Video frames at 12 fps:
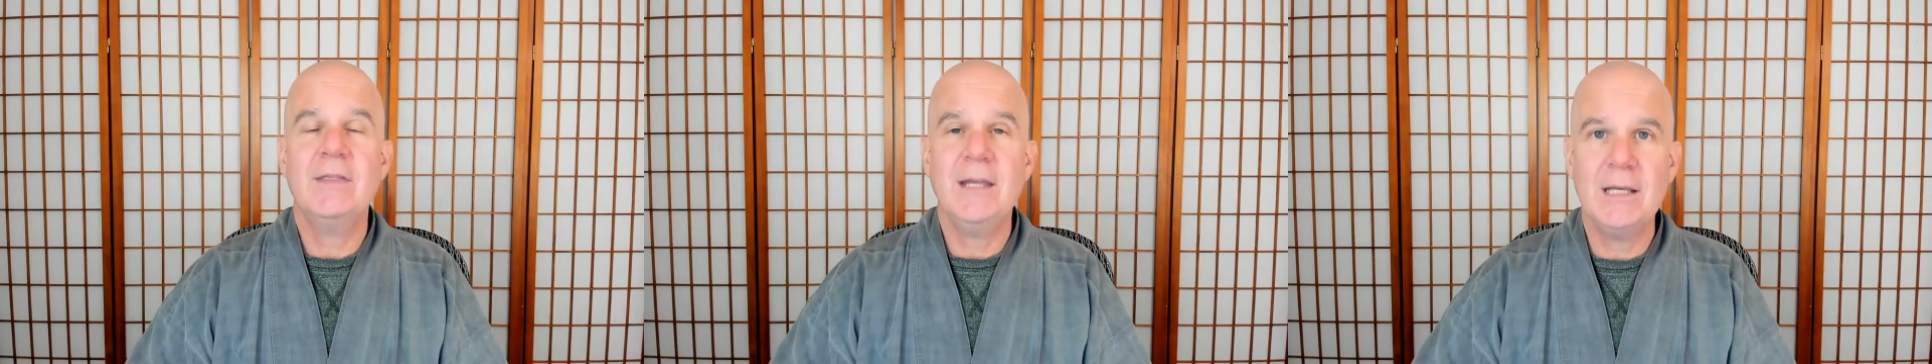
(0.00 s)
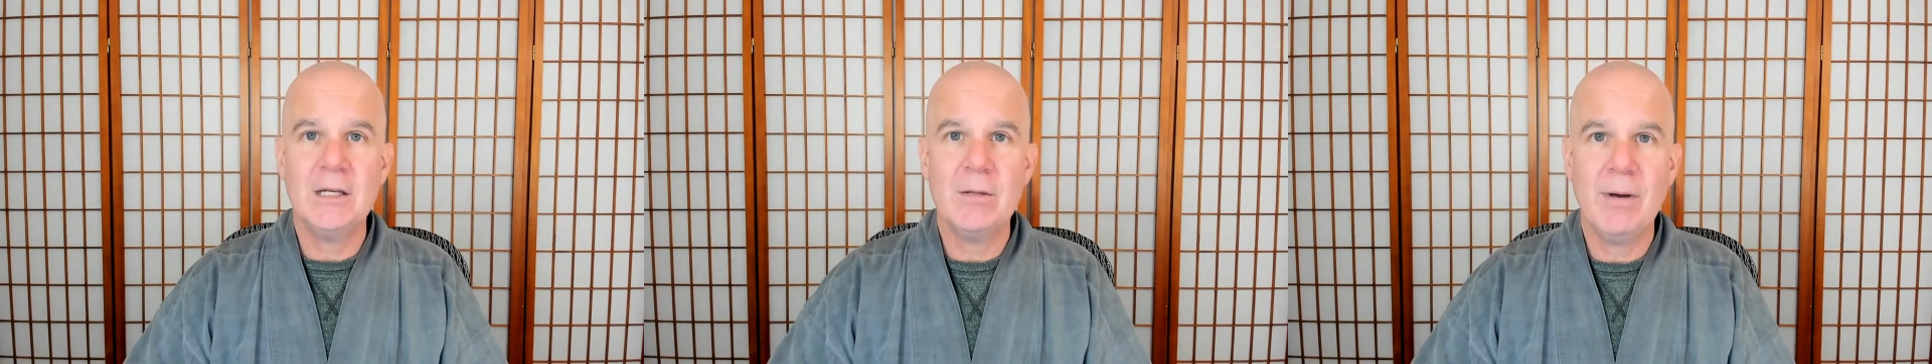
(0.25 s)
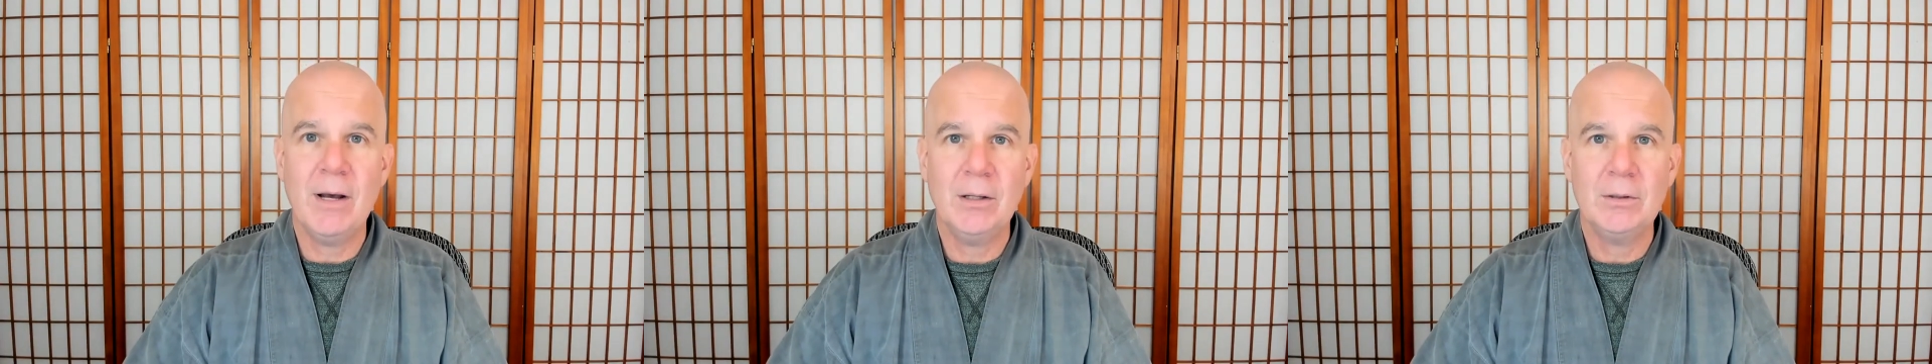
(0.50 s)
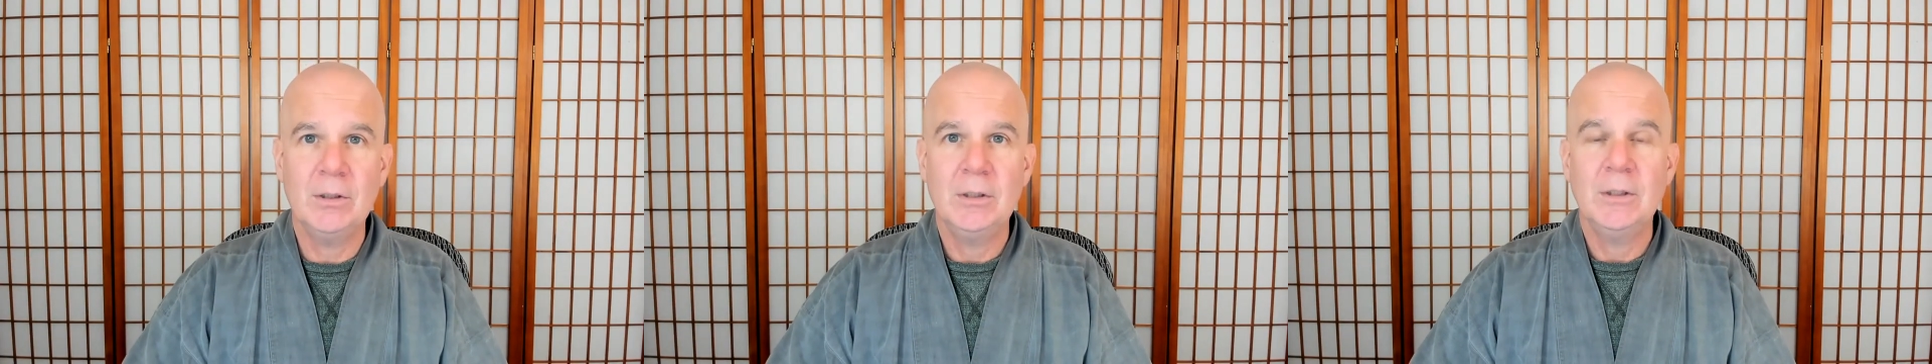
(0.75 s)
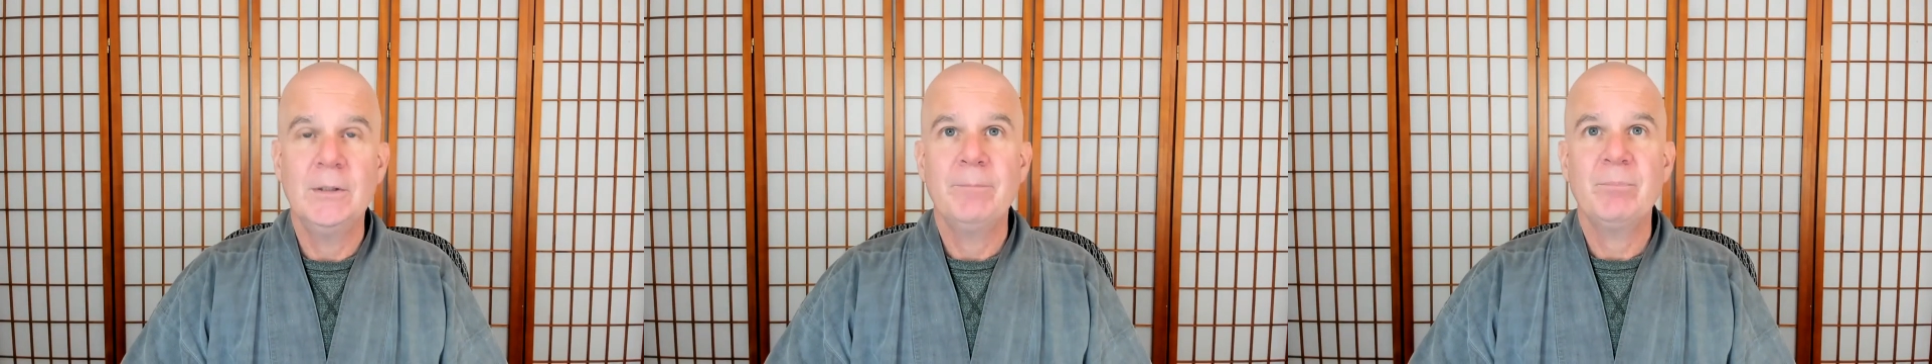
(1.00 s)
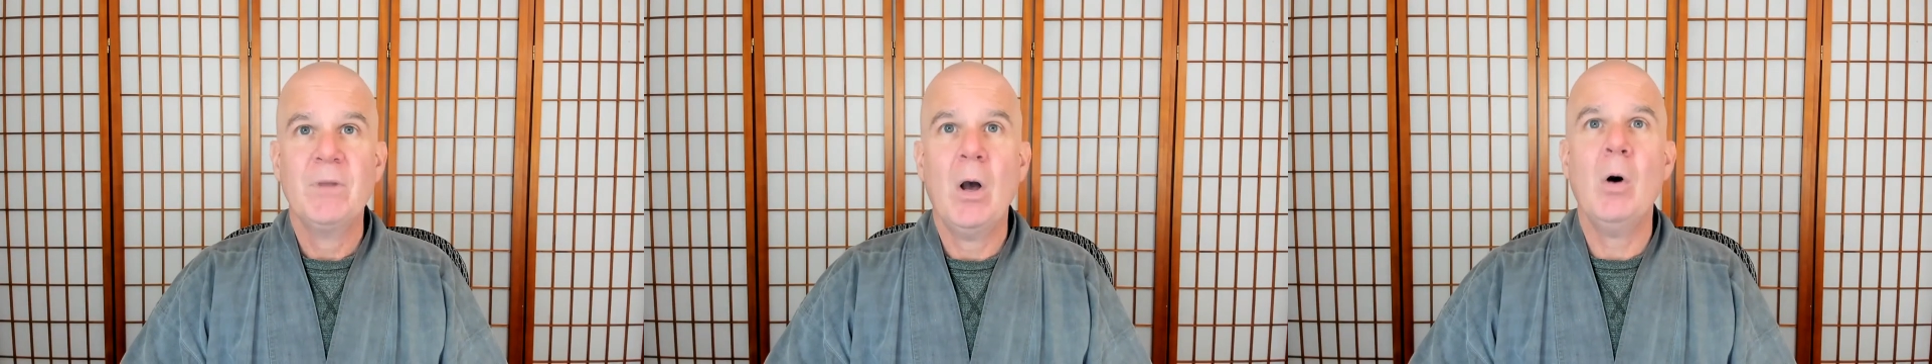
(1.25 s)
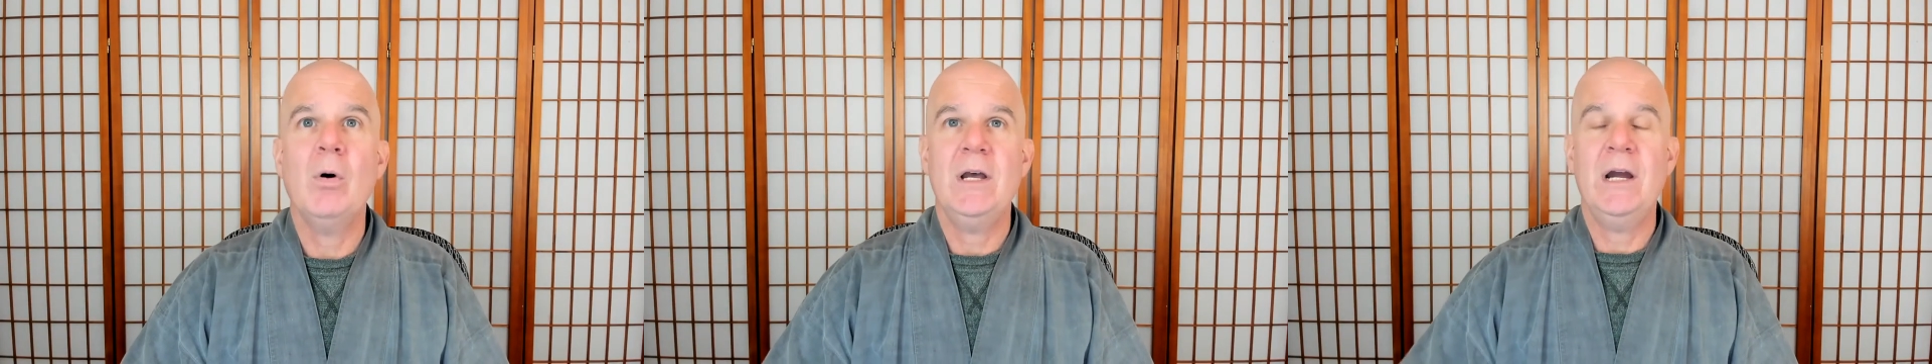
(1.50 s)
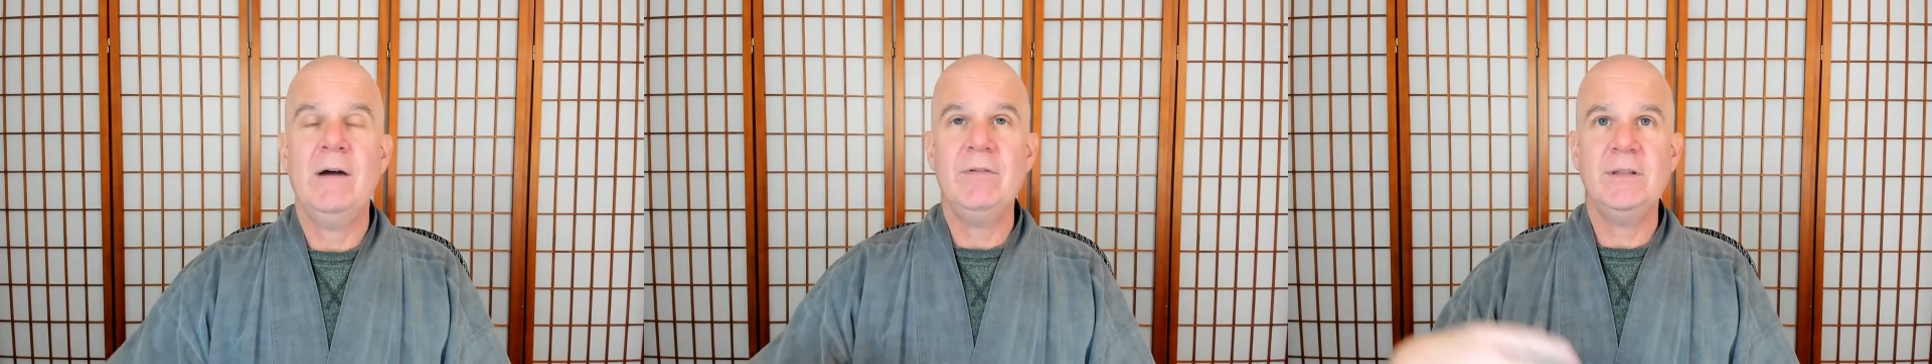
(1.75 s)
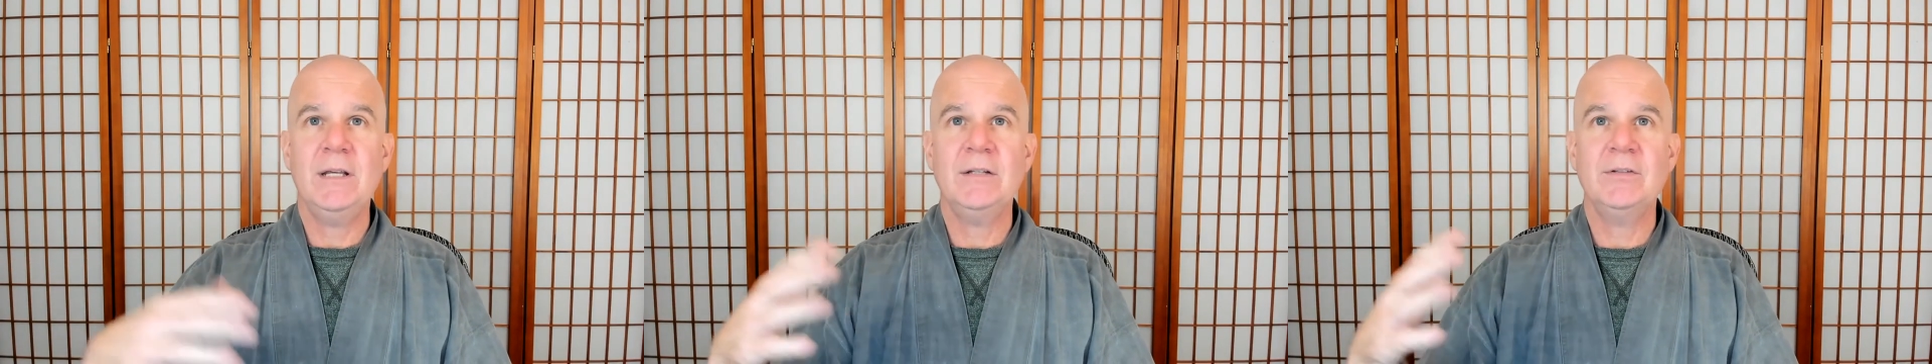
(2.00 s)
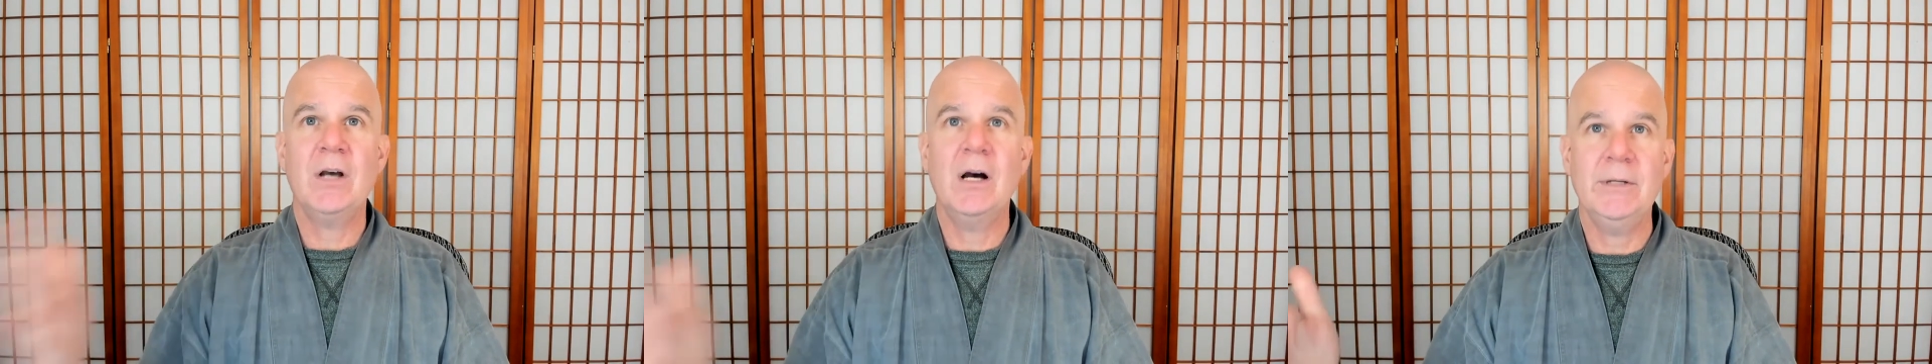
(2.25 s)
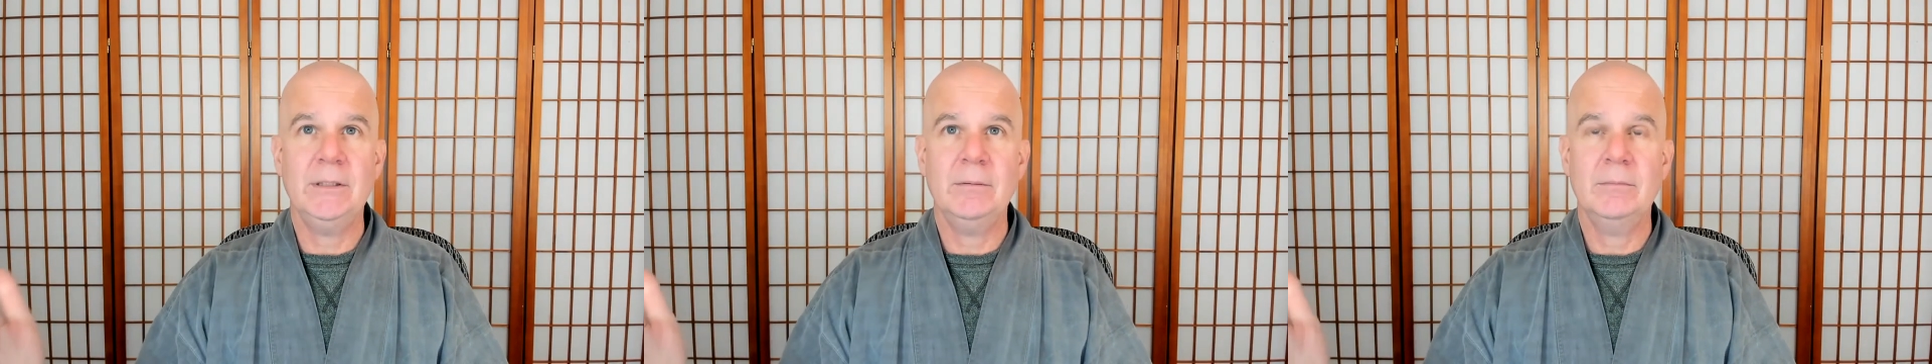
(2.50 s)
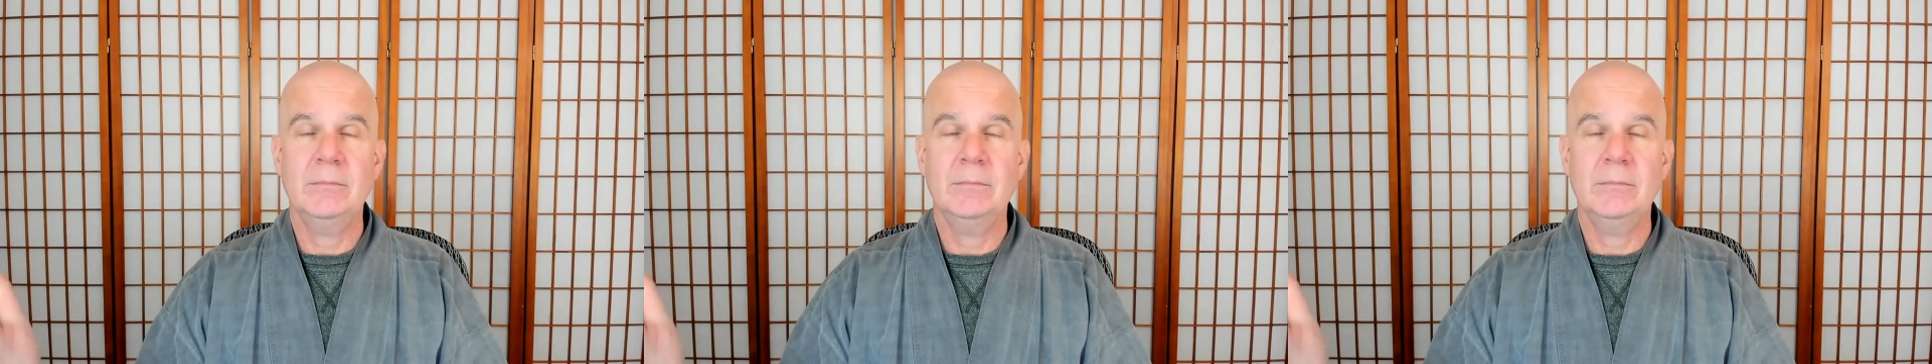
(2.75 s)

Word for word: thinking about, oh, everything's coming,